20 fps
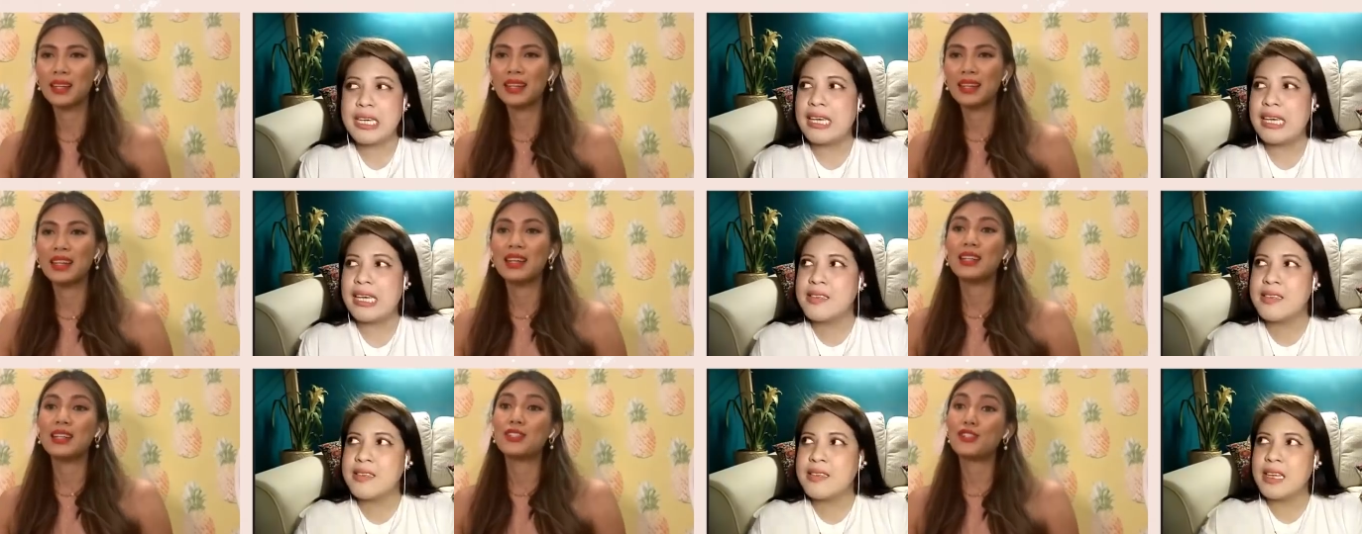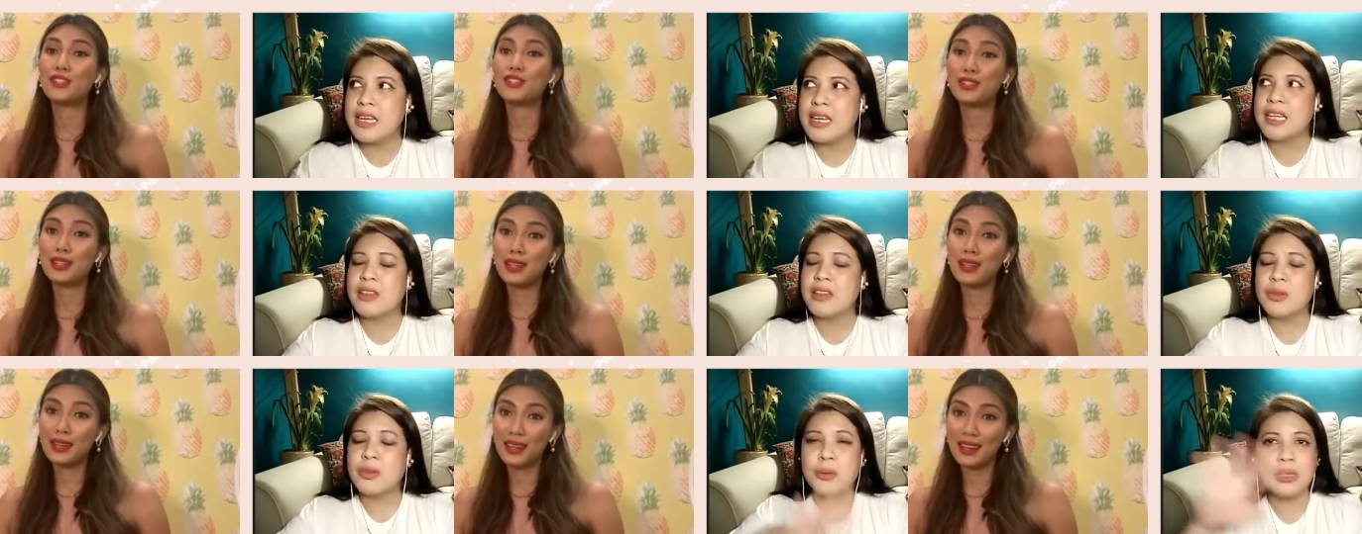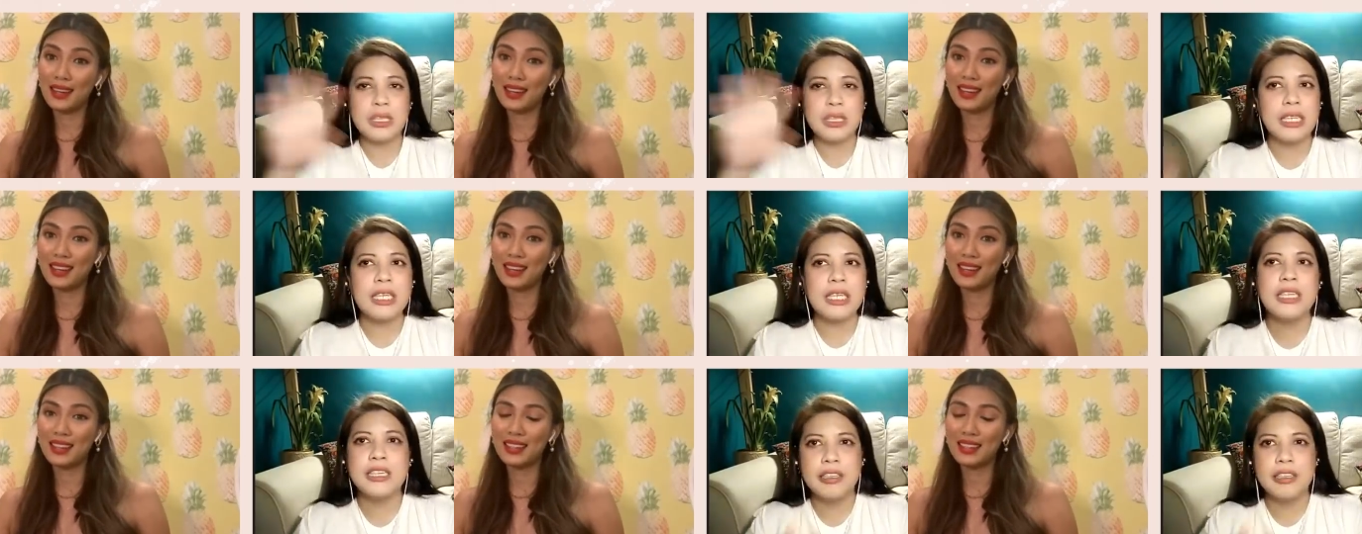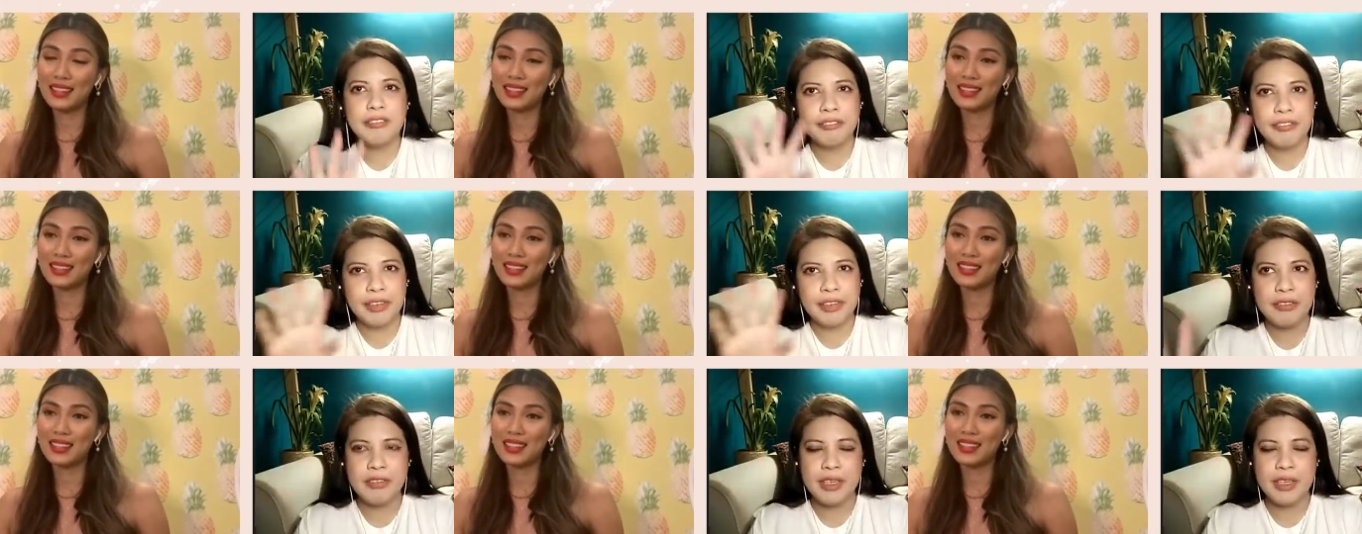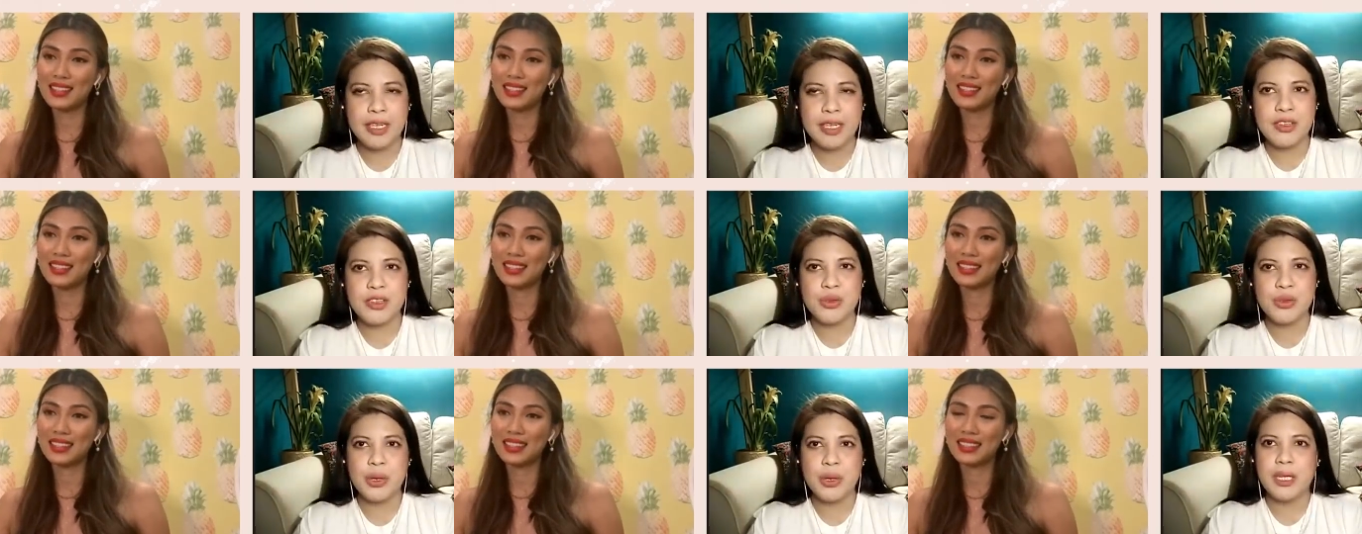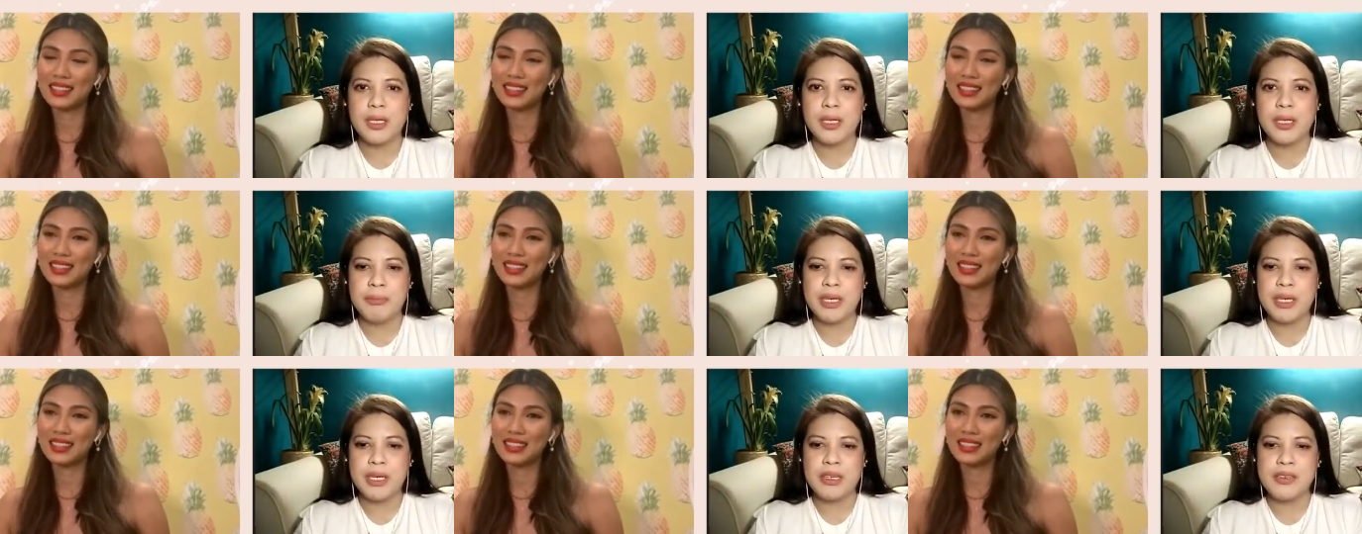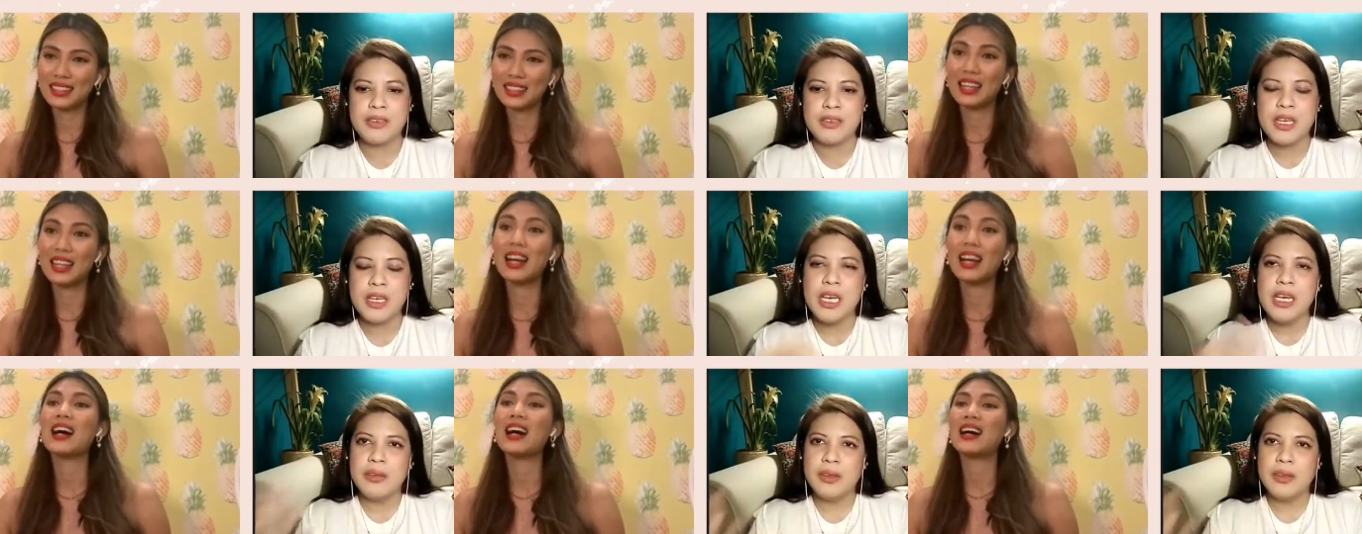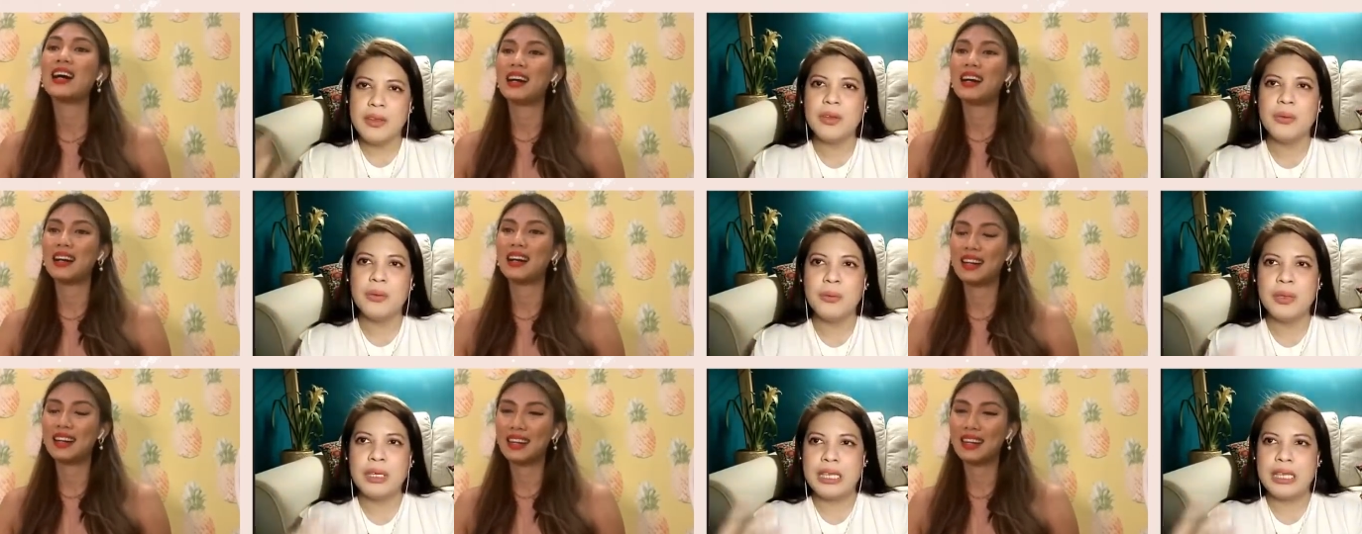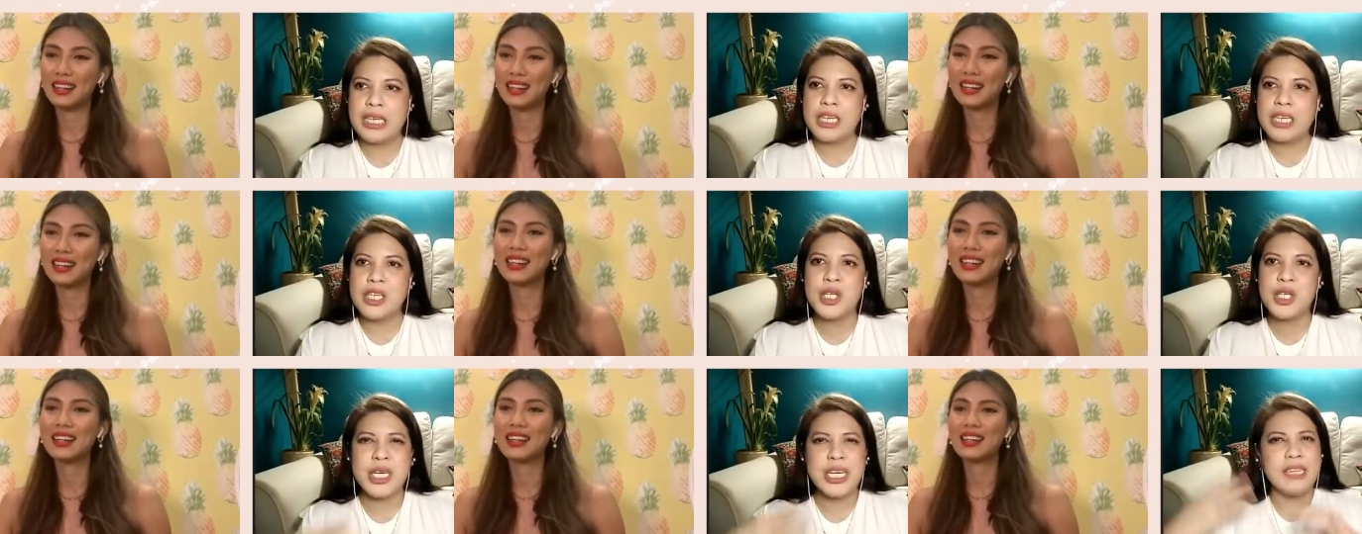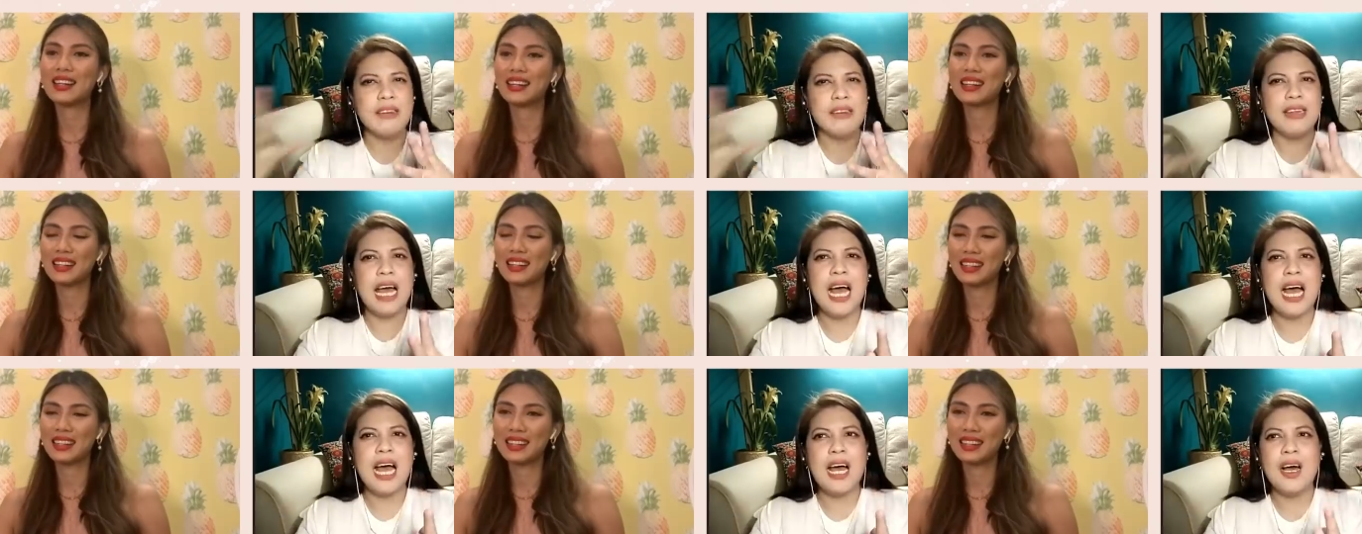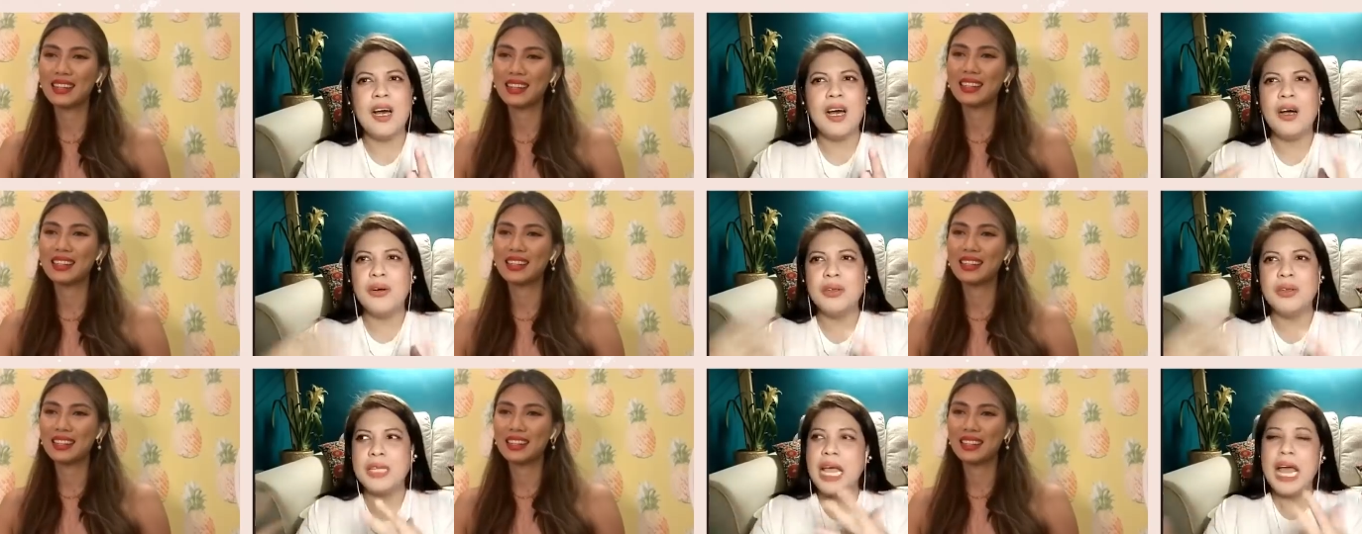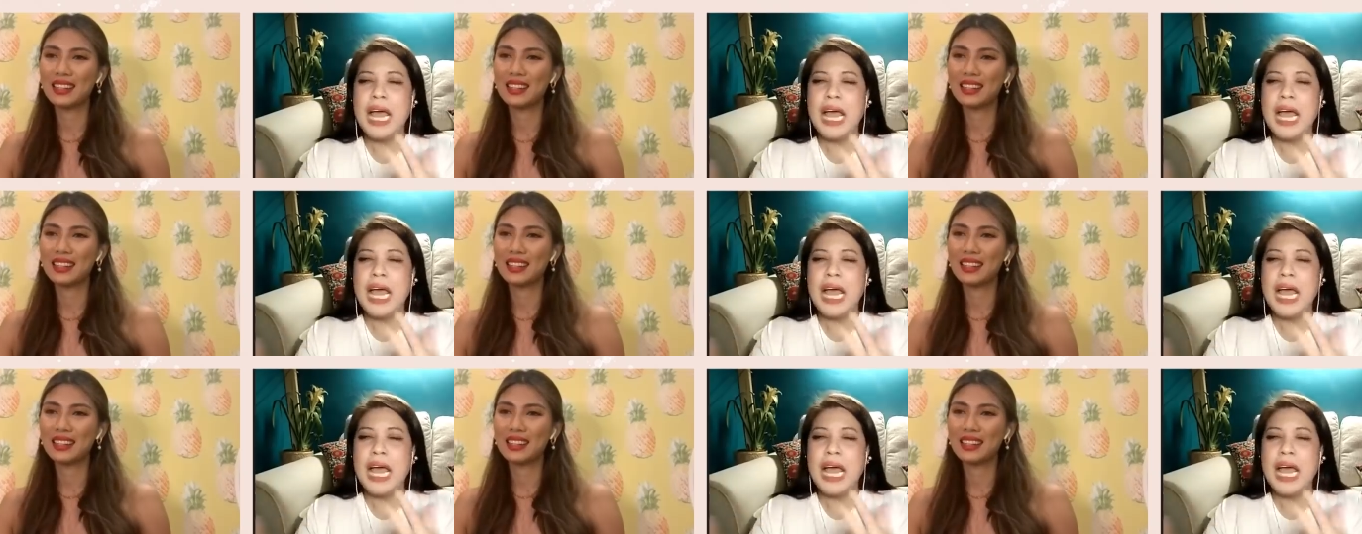Speaker 1: is a totally different Venezuela because not only is she loud.